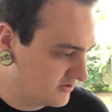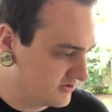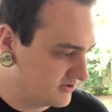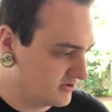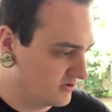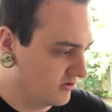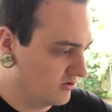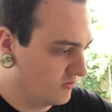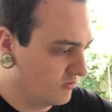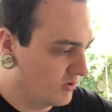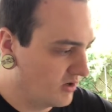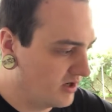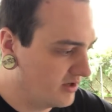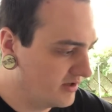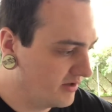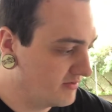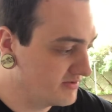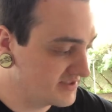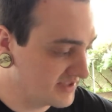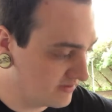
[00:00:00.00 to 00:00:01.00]
So
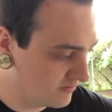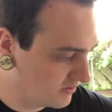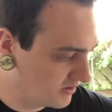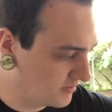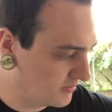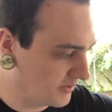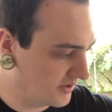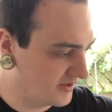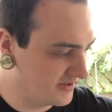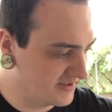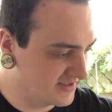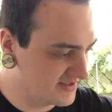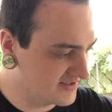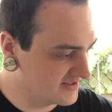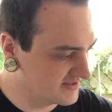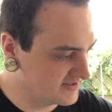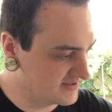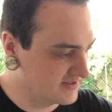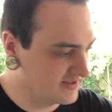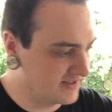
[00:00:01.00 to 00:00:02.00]
while I was at Walmart, this
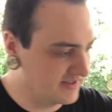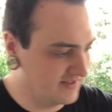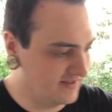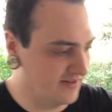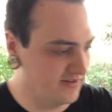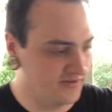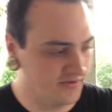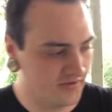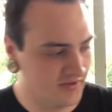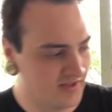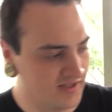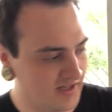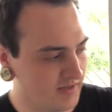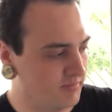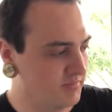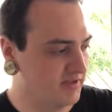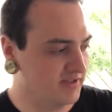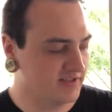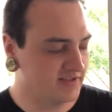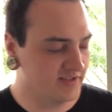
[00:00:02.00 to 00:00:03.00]
is the other thing I
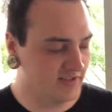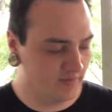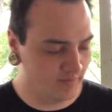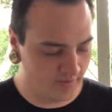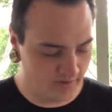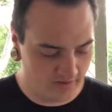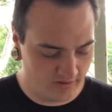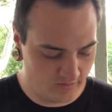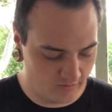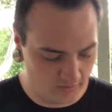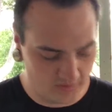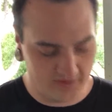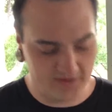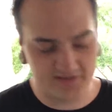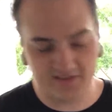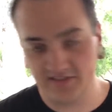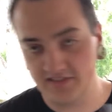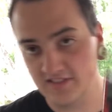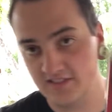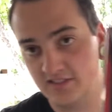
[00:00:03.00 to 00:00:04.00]
picked up,
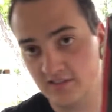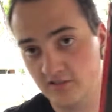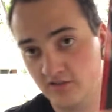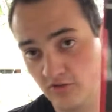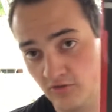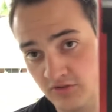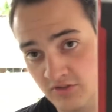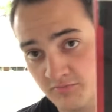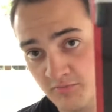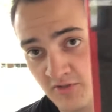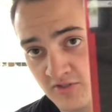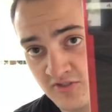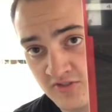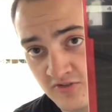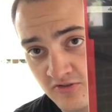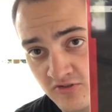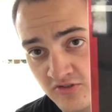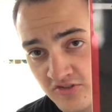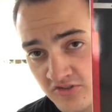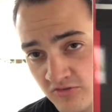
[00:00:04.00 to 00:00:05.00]
was the
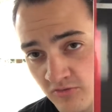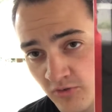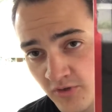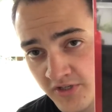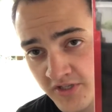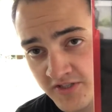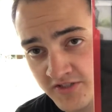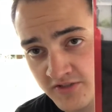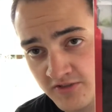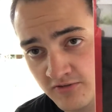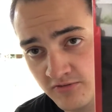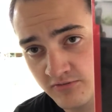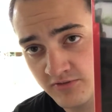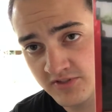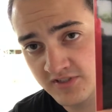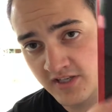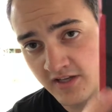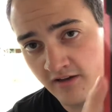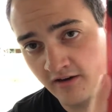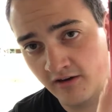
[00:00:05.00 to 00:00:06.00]
Ghostbusters 1 and 2
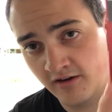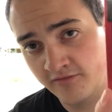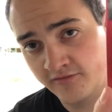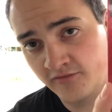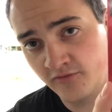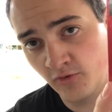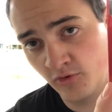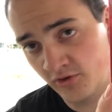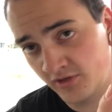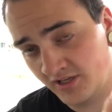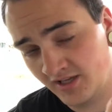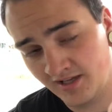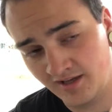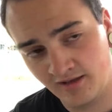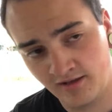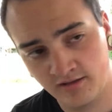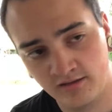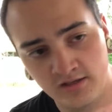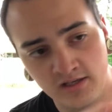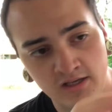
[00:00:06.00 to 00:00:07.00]
set on
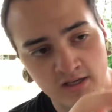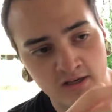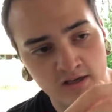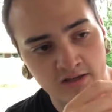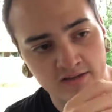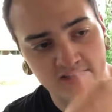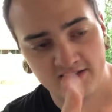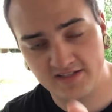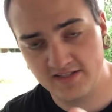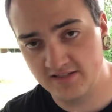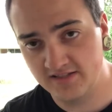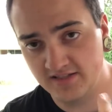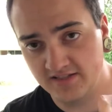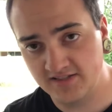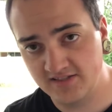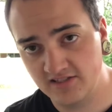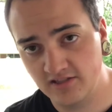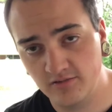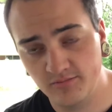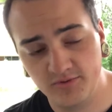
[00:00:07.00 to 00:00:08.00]
4K. This is the
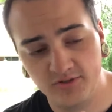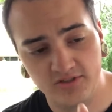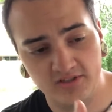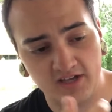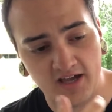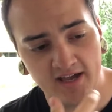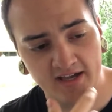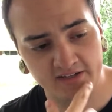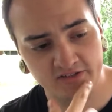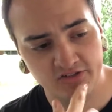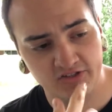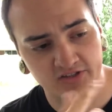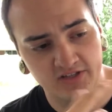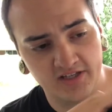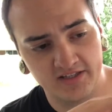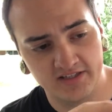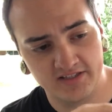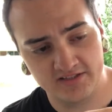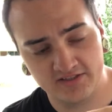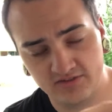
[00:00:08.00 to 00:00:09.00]
steelbook. I actually
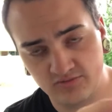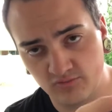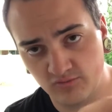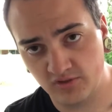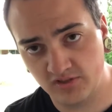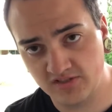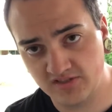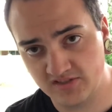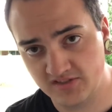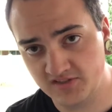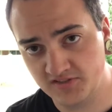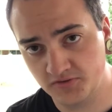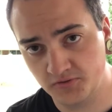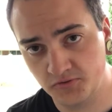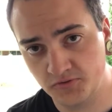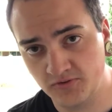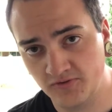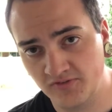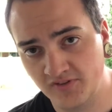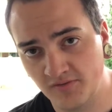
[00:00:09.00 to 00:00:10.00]
thought this was
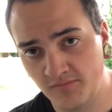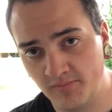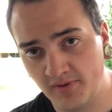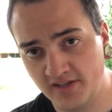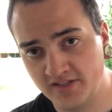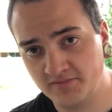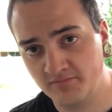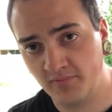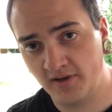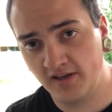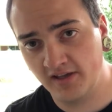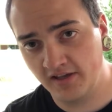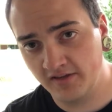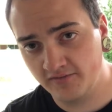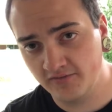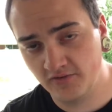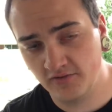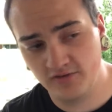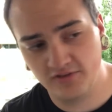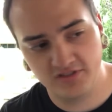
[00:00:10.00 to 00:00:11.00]
exclusive to Best Buy
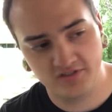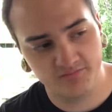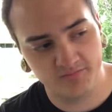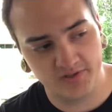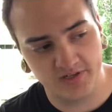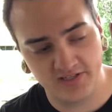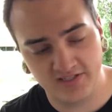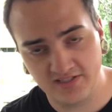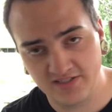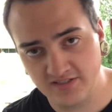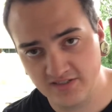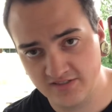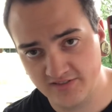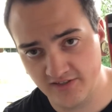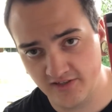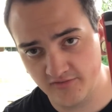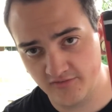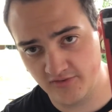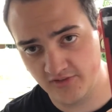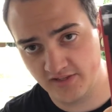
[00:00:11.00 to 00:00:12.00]
at first, but I did
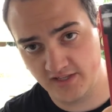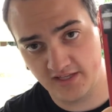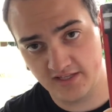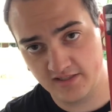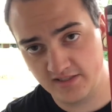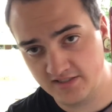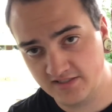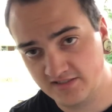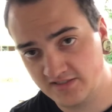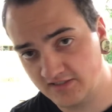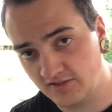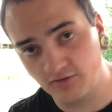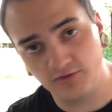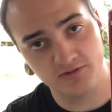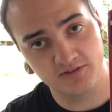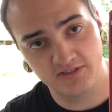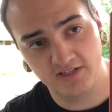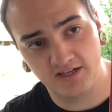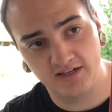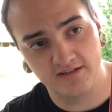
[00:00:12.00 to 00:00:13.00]
discover that it's
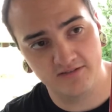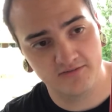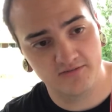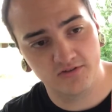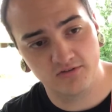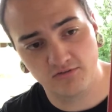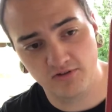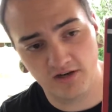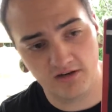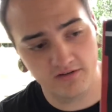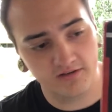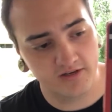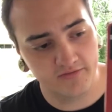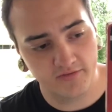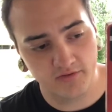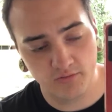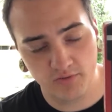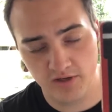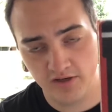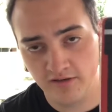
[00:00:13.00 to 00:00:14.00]
sold kind of throughout
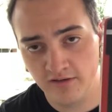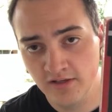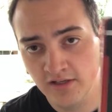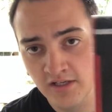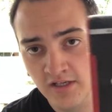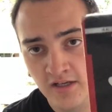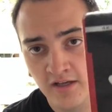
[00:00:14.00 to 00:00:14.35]
everywhere.